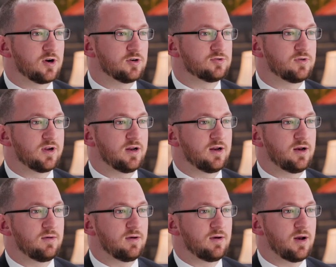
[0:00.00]
country
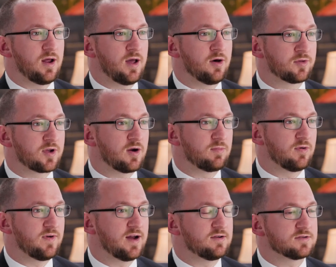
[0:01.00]
and healthcare
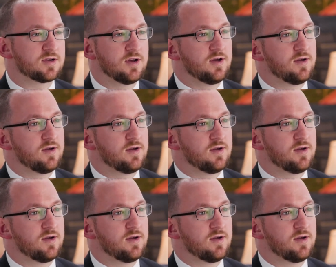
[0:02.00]
providers,